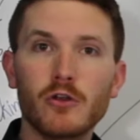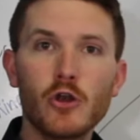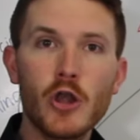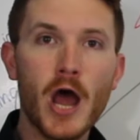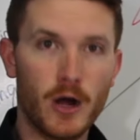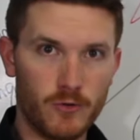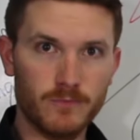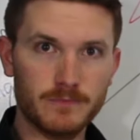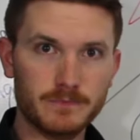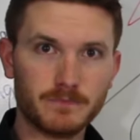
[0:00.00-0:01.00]
No.
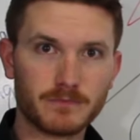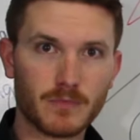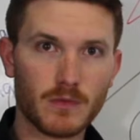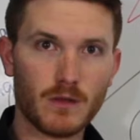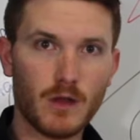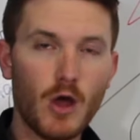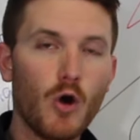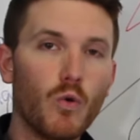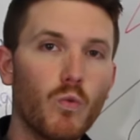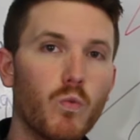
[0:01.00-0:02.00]

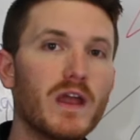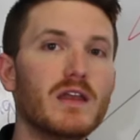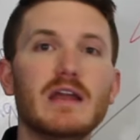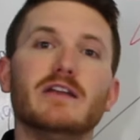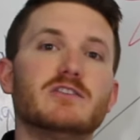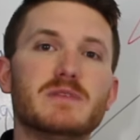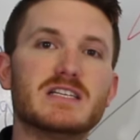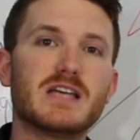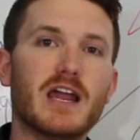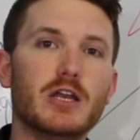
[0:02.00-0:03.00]
We need to be
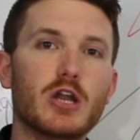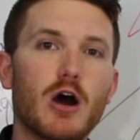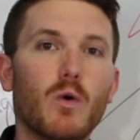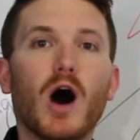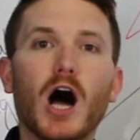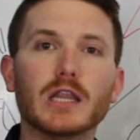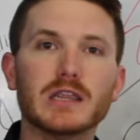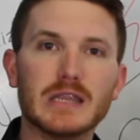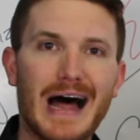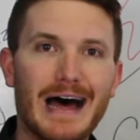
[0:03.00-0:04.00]
saying no a
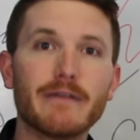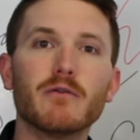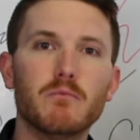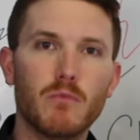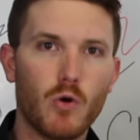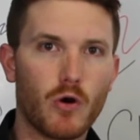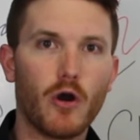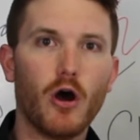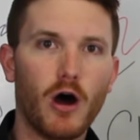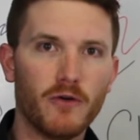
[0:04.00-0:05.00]
lot
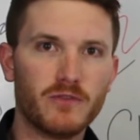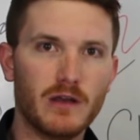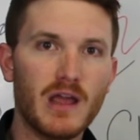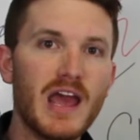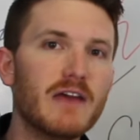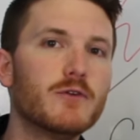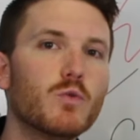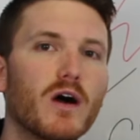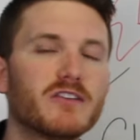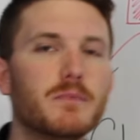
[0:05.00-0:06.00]
more often. If you
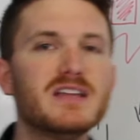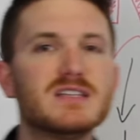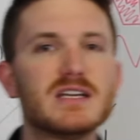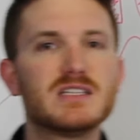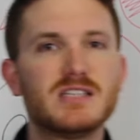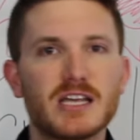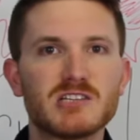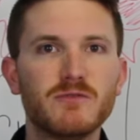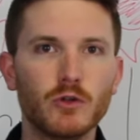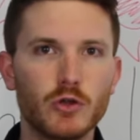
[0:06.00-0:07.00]
want to be
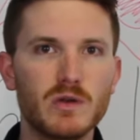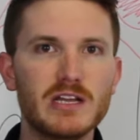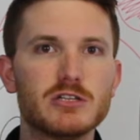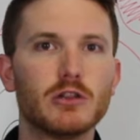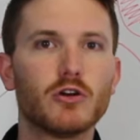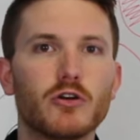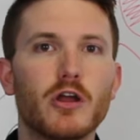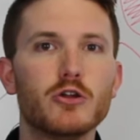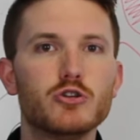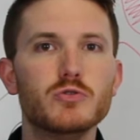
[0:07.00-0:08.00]
successful, you need to
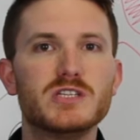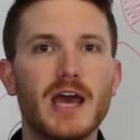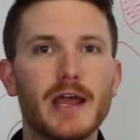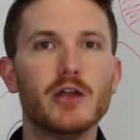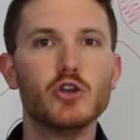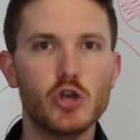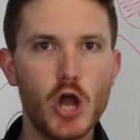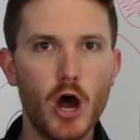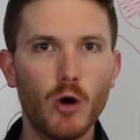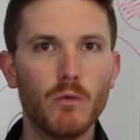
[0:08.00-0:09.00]
learn to say
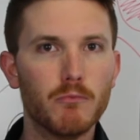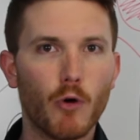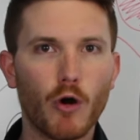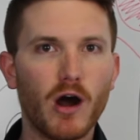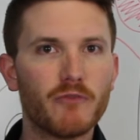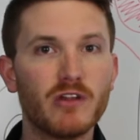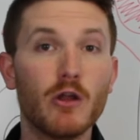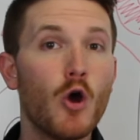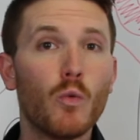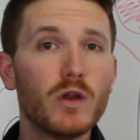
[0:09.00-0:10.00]
no more often.
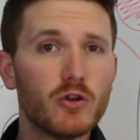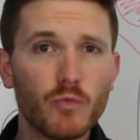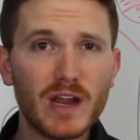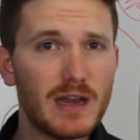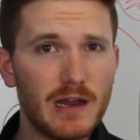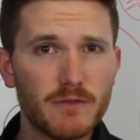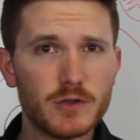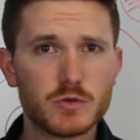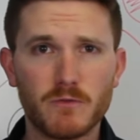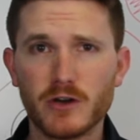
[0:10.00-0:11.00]
When you read
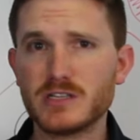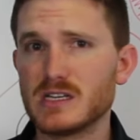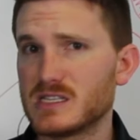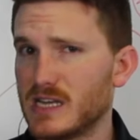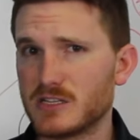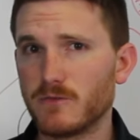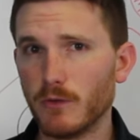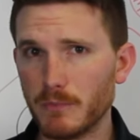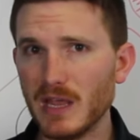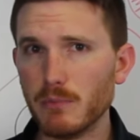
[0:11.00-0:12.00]
interviews with very
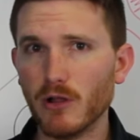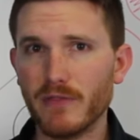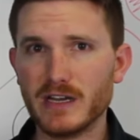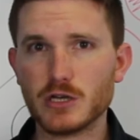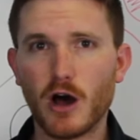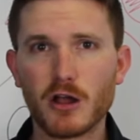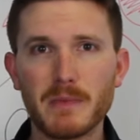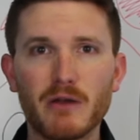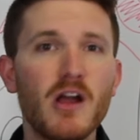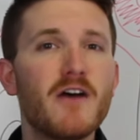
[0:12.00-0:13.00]
successful people and they talk
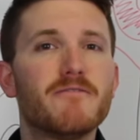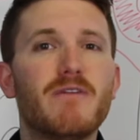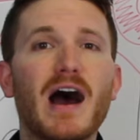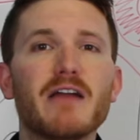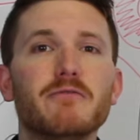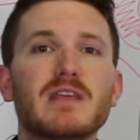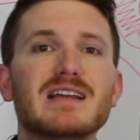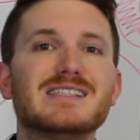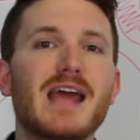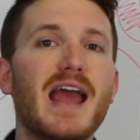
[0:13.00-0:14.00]
about 5
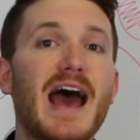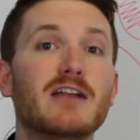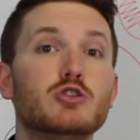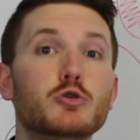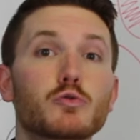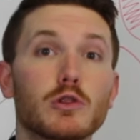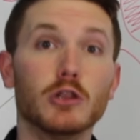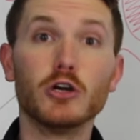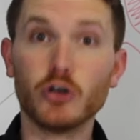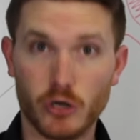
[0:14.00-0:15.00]
things they had to
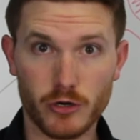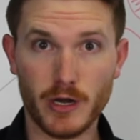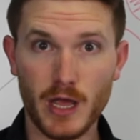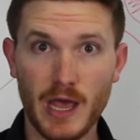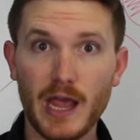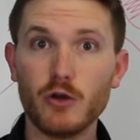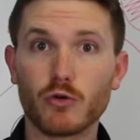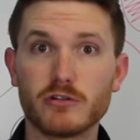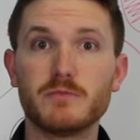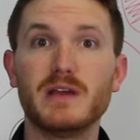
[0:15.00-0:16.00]
learn in
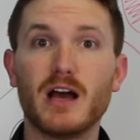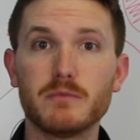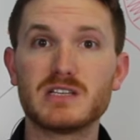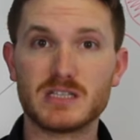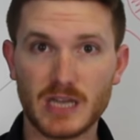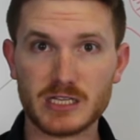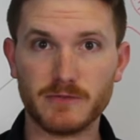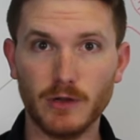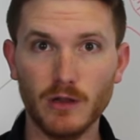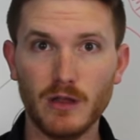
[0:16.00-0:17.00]
order to become
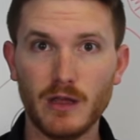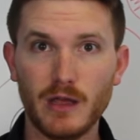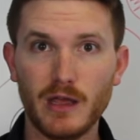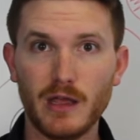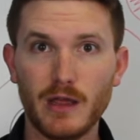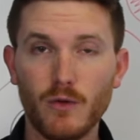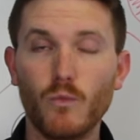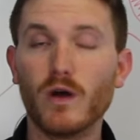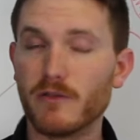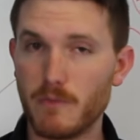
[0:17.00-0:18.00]
successful,
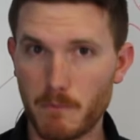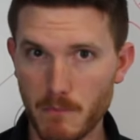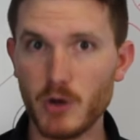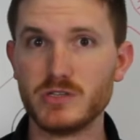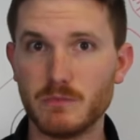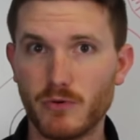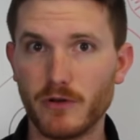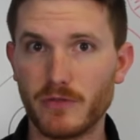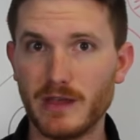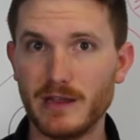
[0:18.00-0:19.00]
one of the most
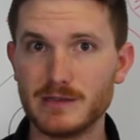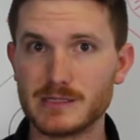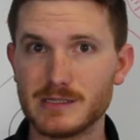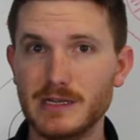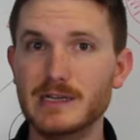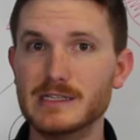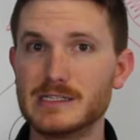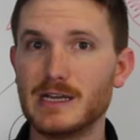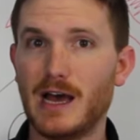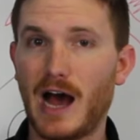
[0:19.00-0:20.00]
important things
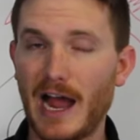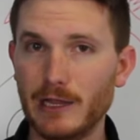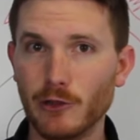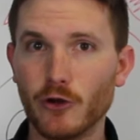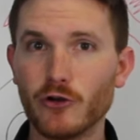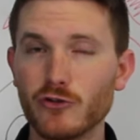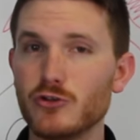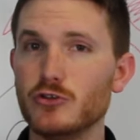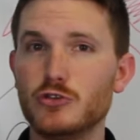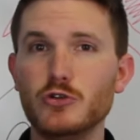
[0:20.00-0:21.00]
is, I
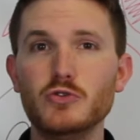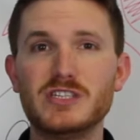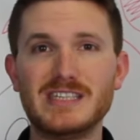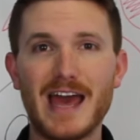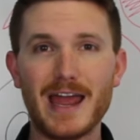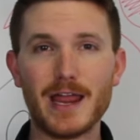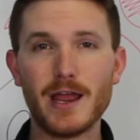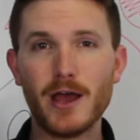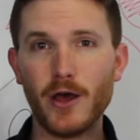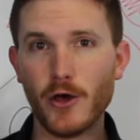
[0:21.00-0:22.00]
learned to
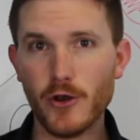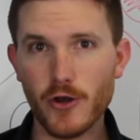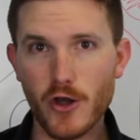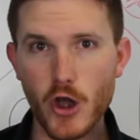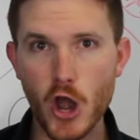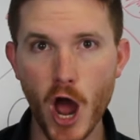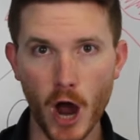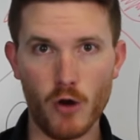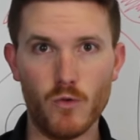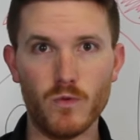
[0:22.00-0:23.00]
say
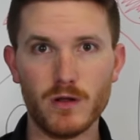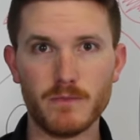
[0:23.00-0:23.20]
no.